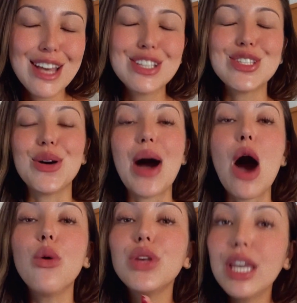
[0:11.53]
So
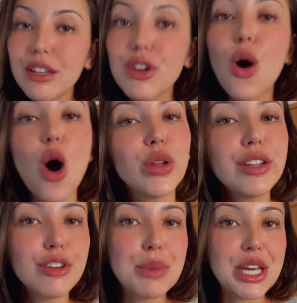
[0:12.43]
I'll give you all the
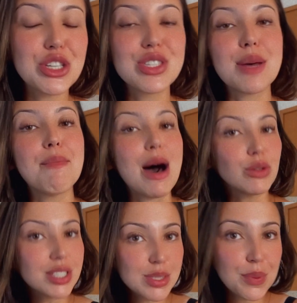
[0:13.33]
information
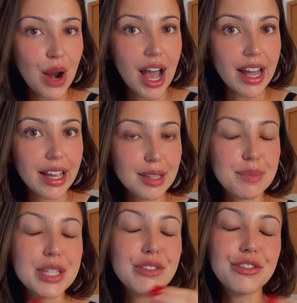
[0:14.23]
about this
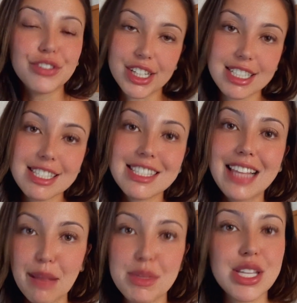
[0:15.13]
product, but first
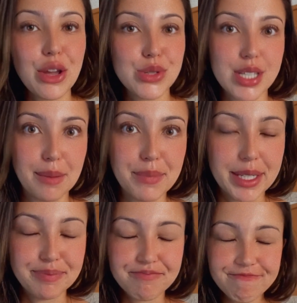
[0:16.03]
let me tell you something.